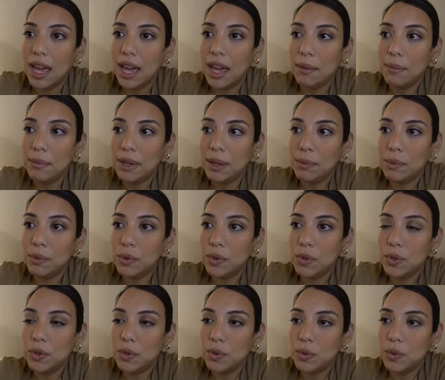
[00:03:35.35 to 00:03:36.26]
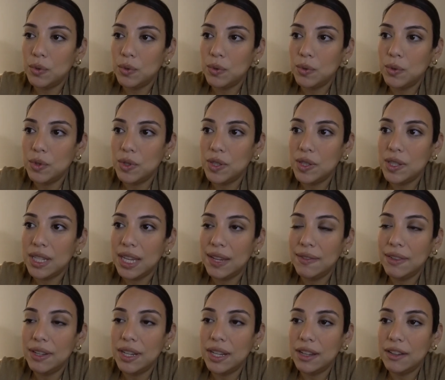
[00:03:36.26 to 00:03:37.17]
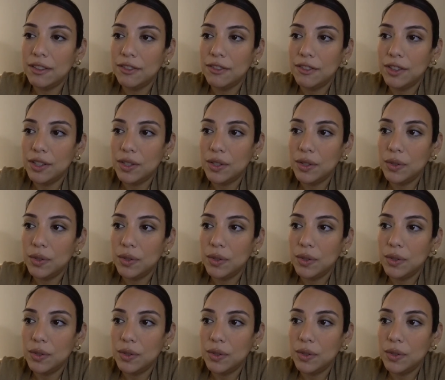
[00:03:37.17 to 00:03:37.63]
I'm able to save enough